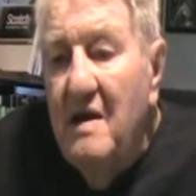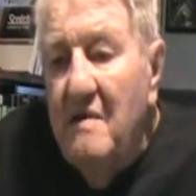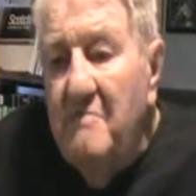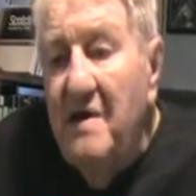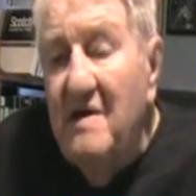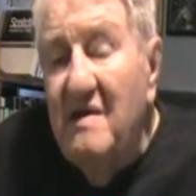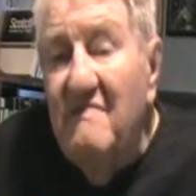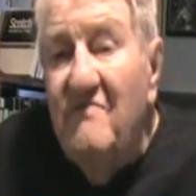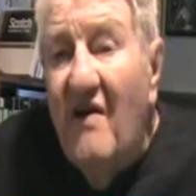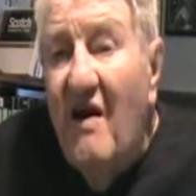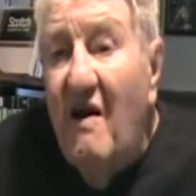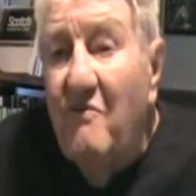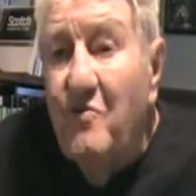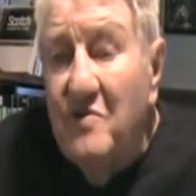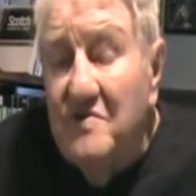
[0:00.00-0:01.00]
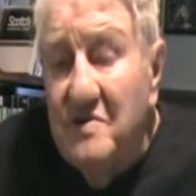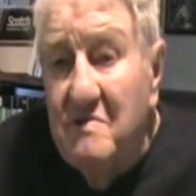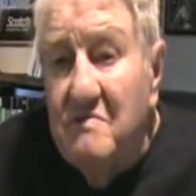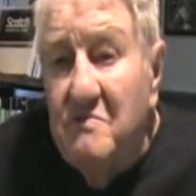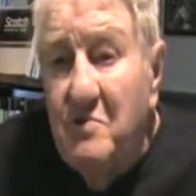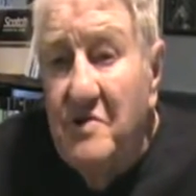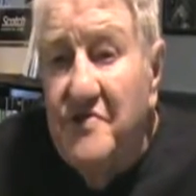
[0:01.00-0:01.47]
being involved with
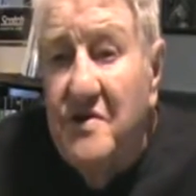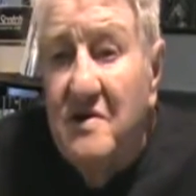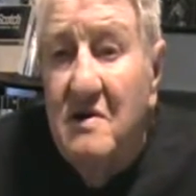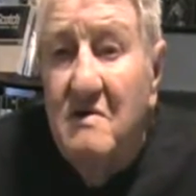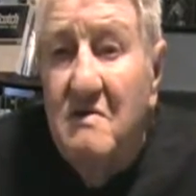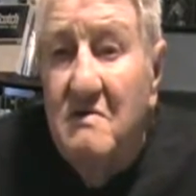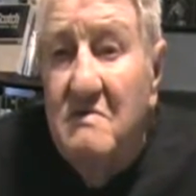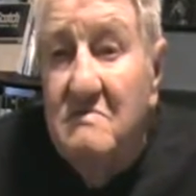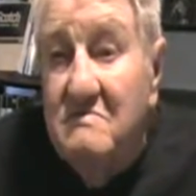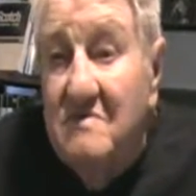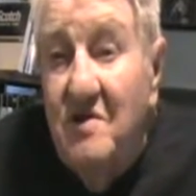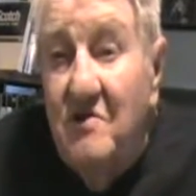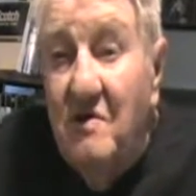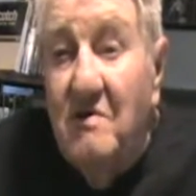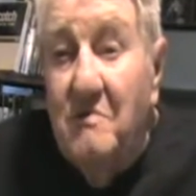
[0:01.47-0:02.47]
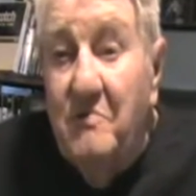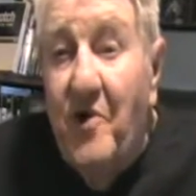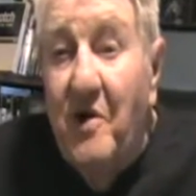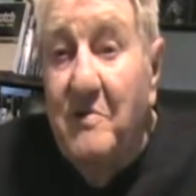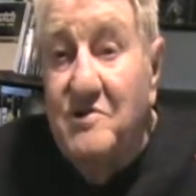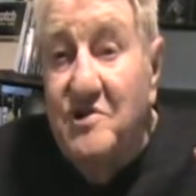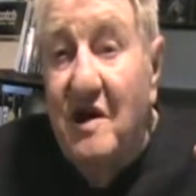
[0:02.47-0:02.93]
a
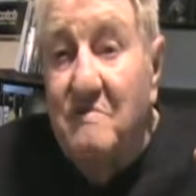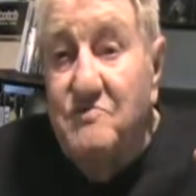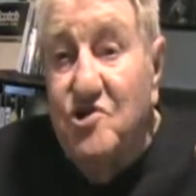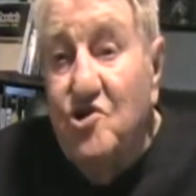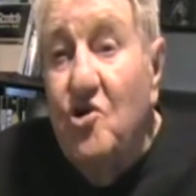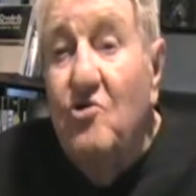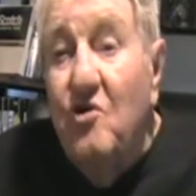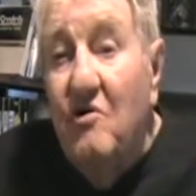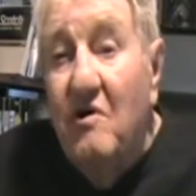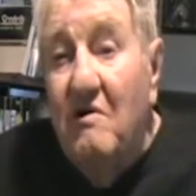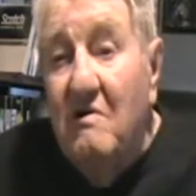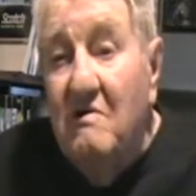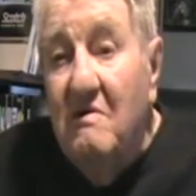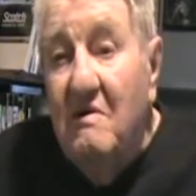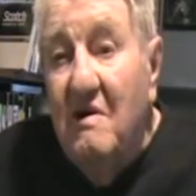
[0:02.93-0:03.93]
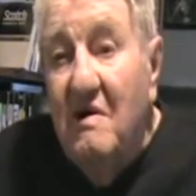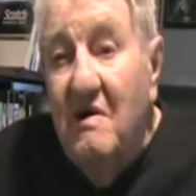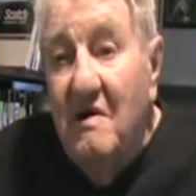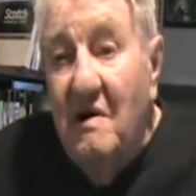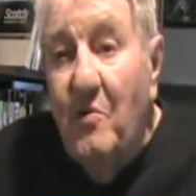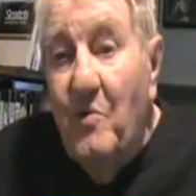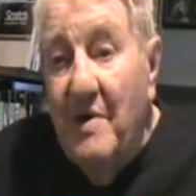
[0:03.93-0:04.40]
barbershop school,
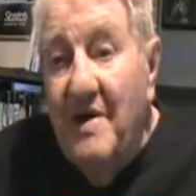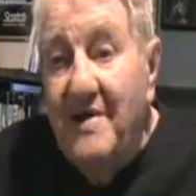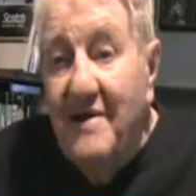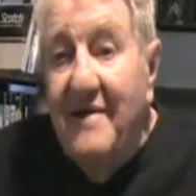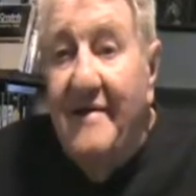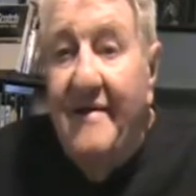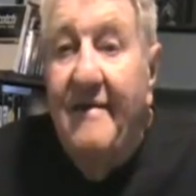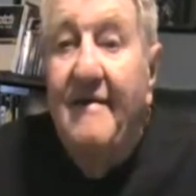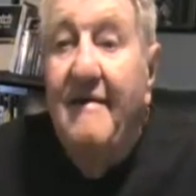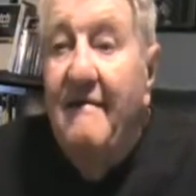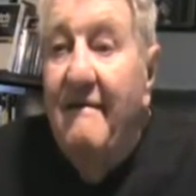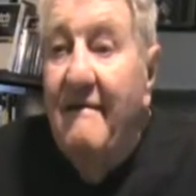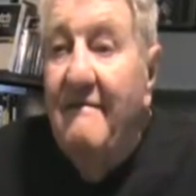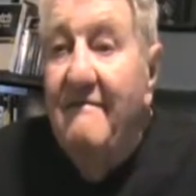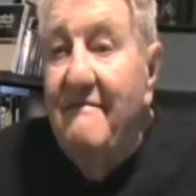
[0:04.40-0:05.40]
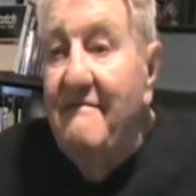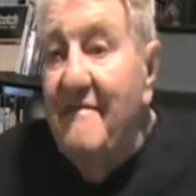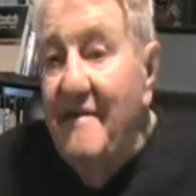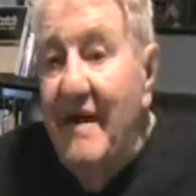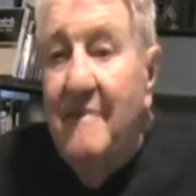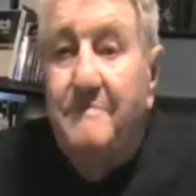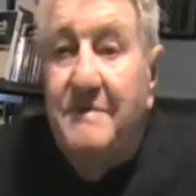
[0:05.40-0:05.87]
a weekend
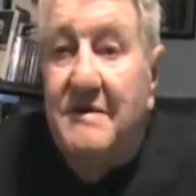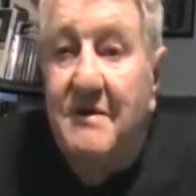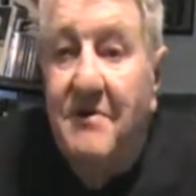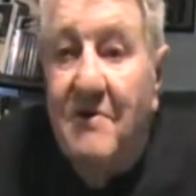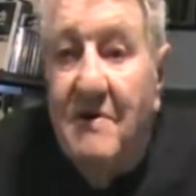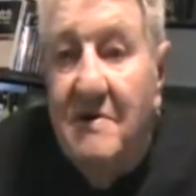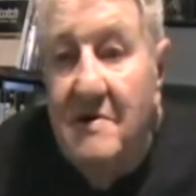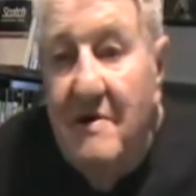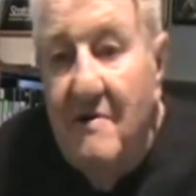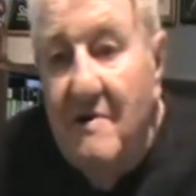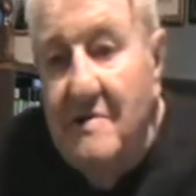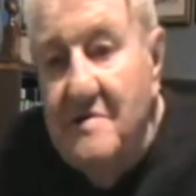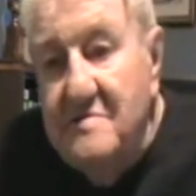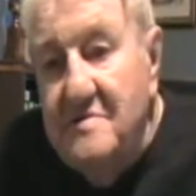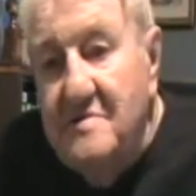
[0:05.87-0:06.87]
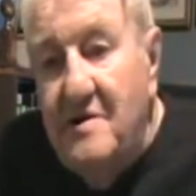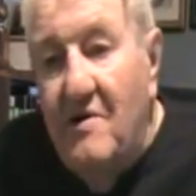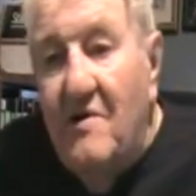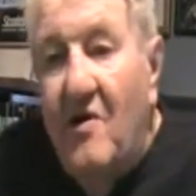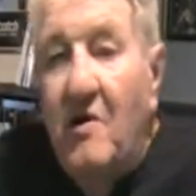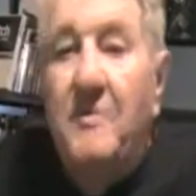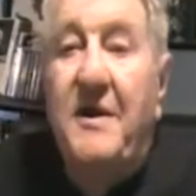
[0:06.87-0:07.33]
HEC school, it's
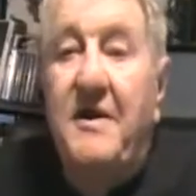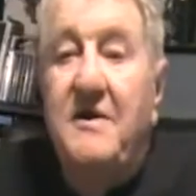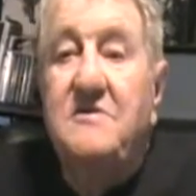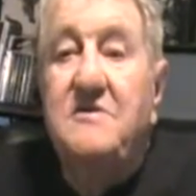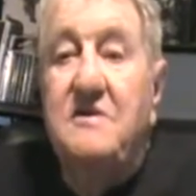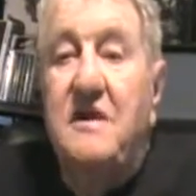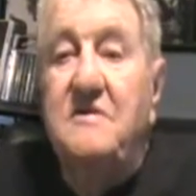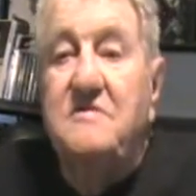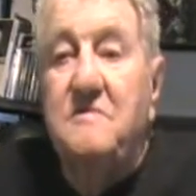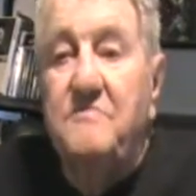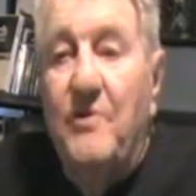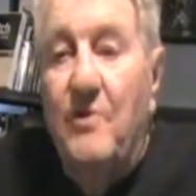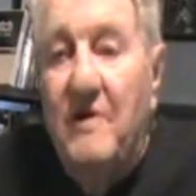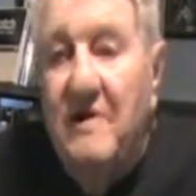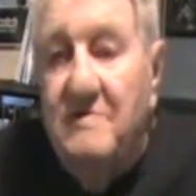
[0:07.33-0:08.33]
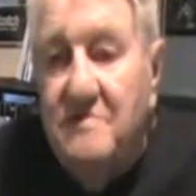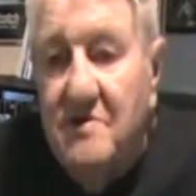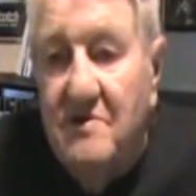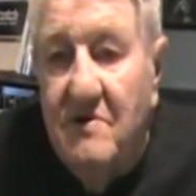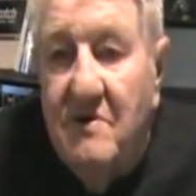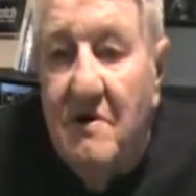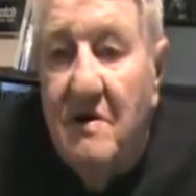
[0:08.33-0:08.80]
called Harmony Education Program
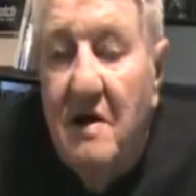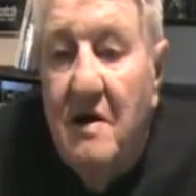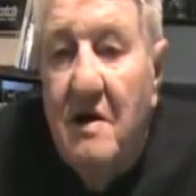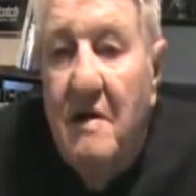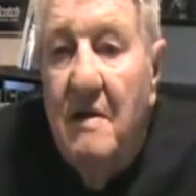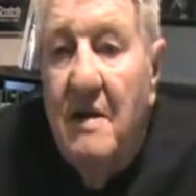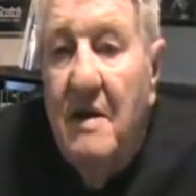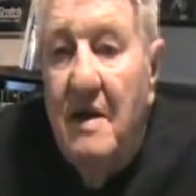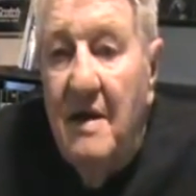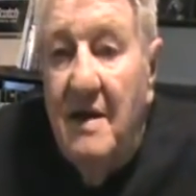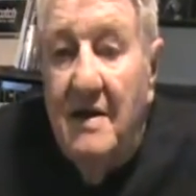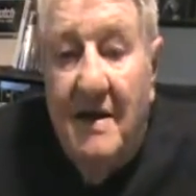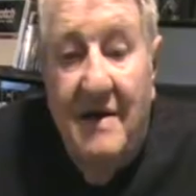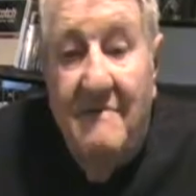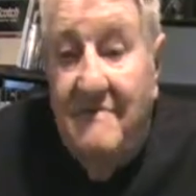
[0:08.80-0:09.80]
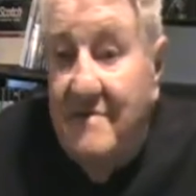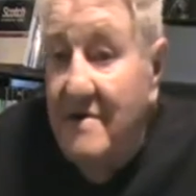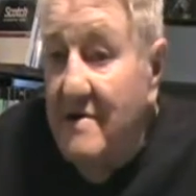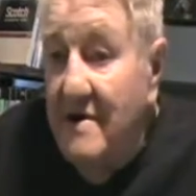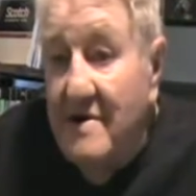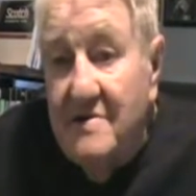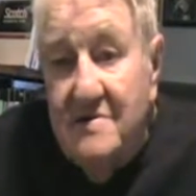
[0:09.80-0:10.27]
School, and I've
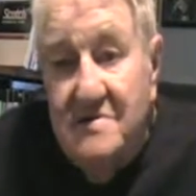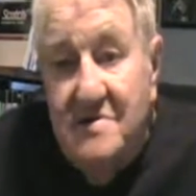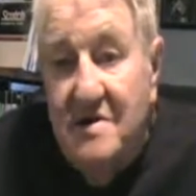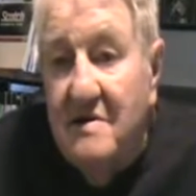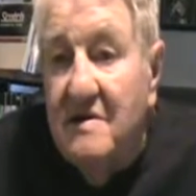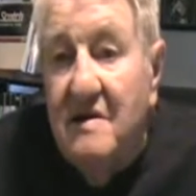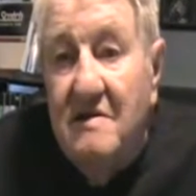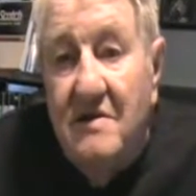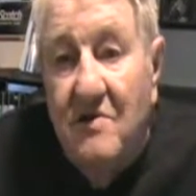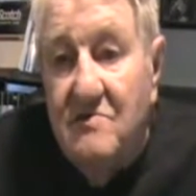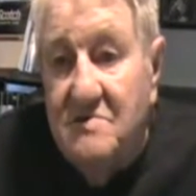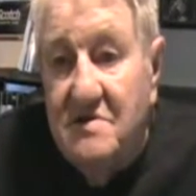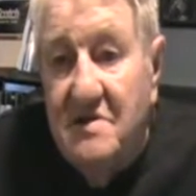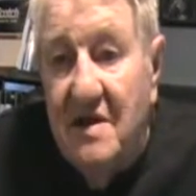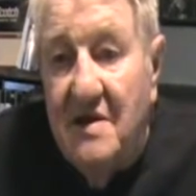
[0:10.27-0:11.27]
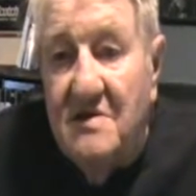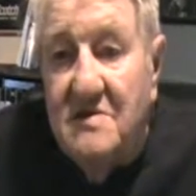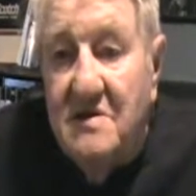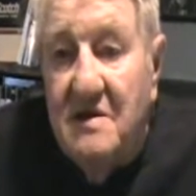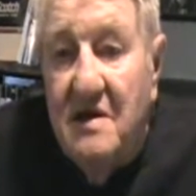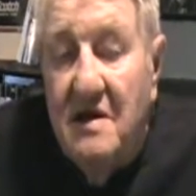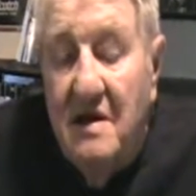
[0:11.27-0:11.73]
done a ton of those things,